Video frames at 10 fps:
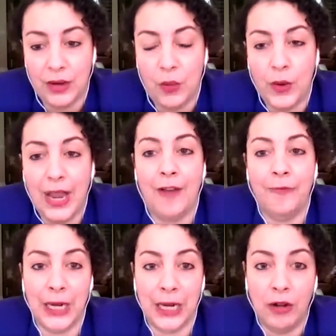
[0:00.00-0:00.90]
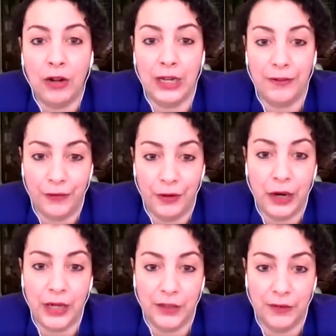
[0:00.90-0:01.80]
we have been calling
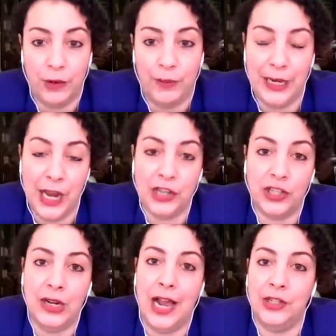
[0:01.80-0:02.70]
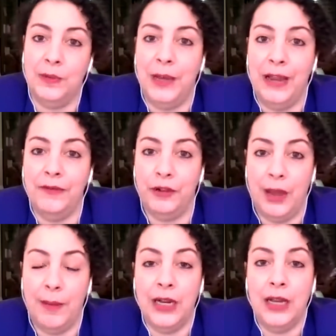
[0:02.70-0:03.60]
for developing a national action plan for
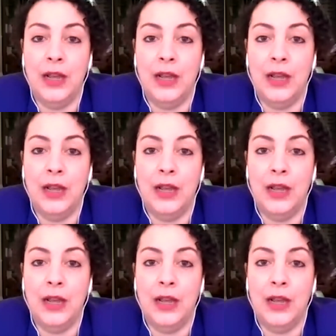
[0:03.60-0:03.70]
Yemen.